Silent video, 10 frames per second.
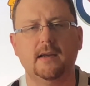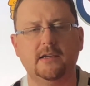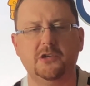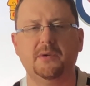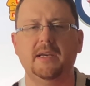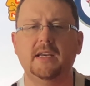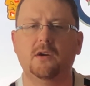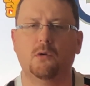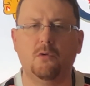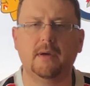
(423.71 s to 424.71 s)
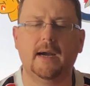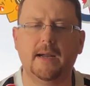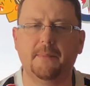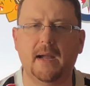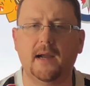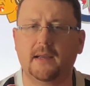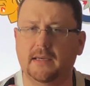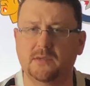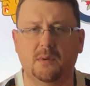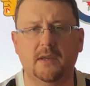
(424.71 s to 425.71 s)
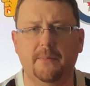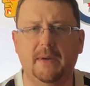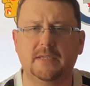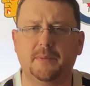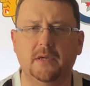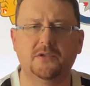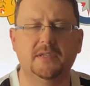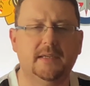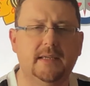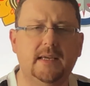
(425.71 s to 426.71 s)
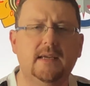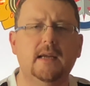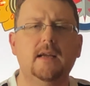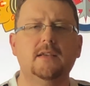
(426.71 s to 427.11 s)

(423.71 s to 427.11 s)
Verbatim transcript: because you're getting your own guy back and he's one of the best players in the league.